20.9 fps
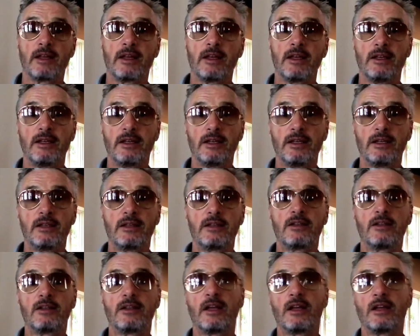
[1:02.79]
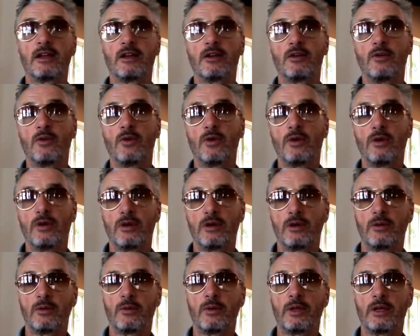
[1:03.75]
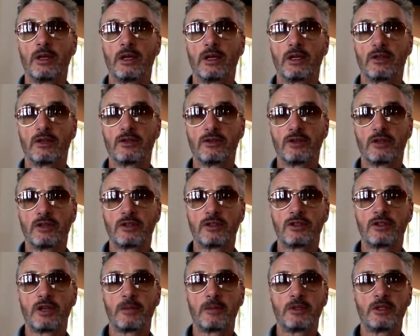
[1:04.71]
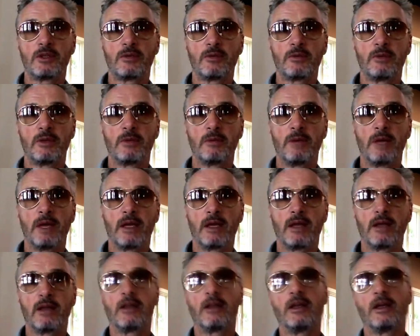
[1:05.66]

that he did, to then go on and win the Constructors' Championship with me and Michael,